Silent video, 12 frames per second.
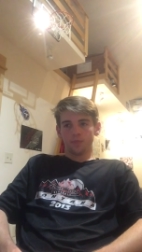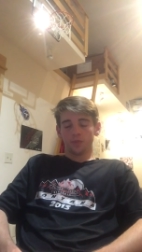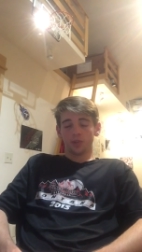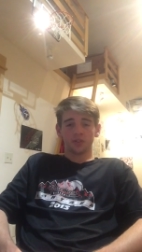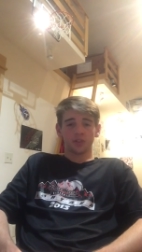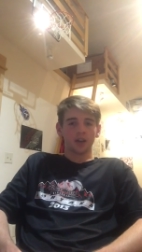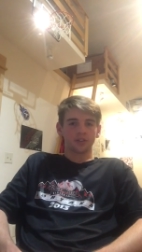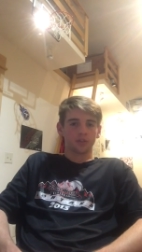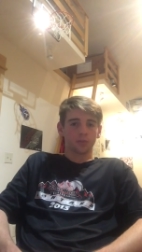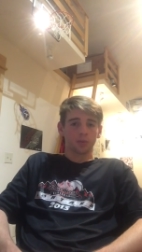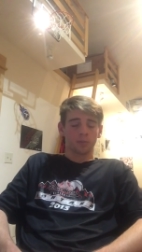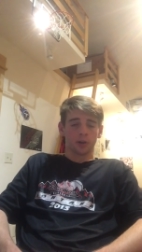These guys have
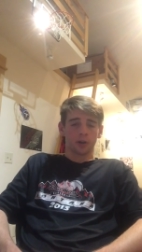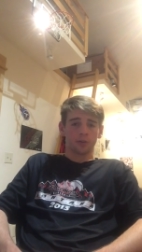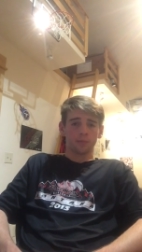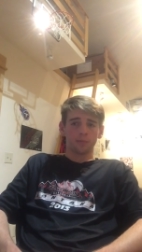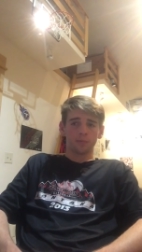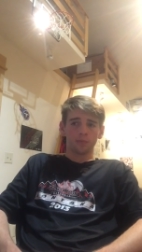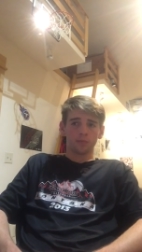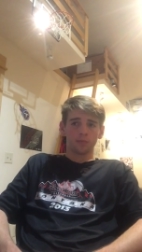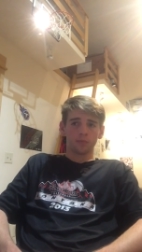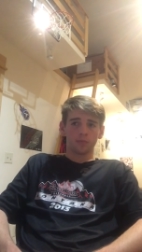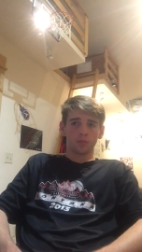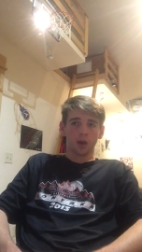to play better.
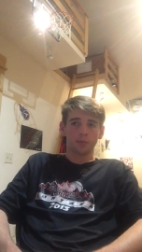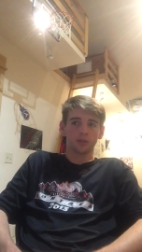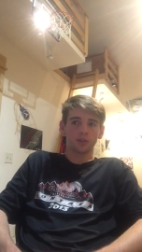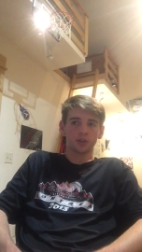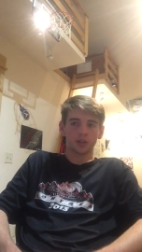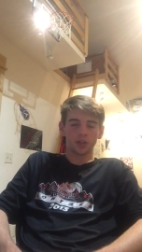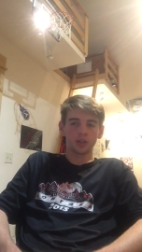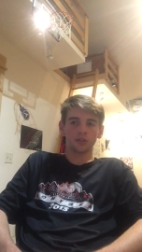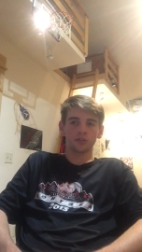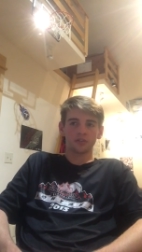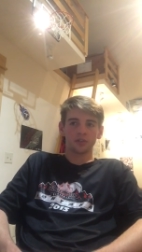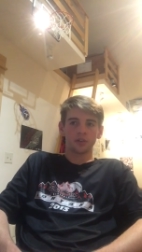The
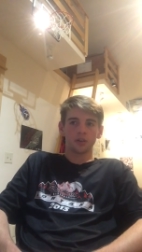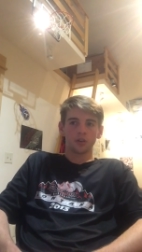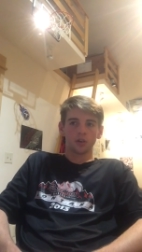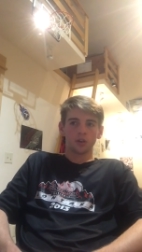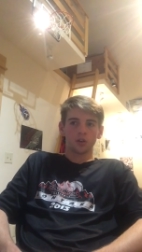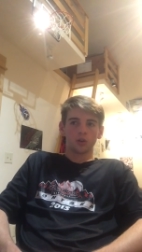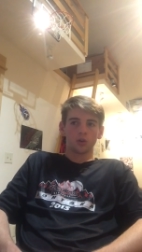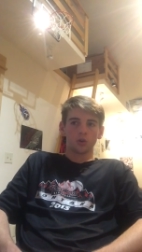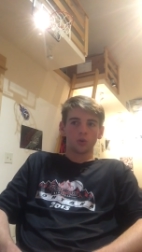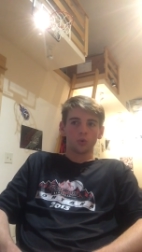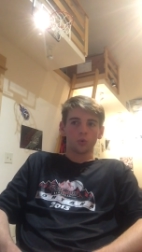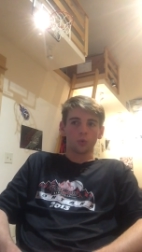Kings
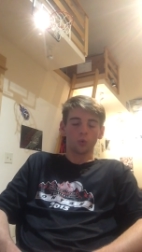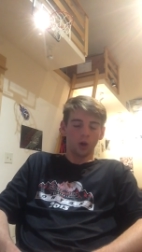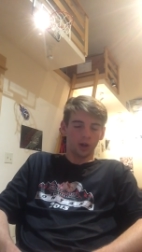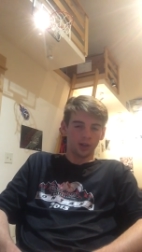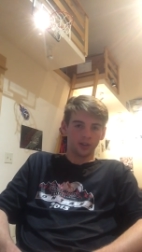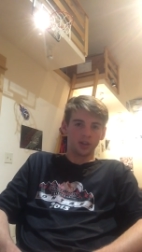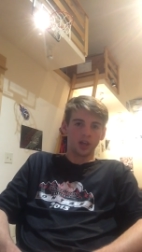run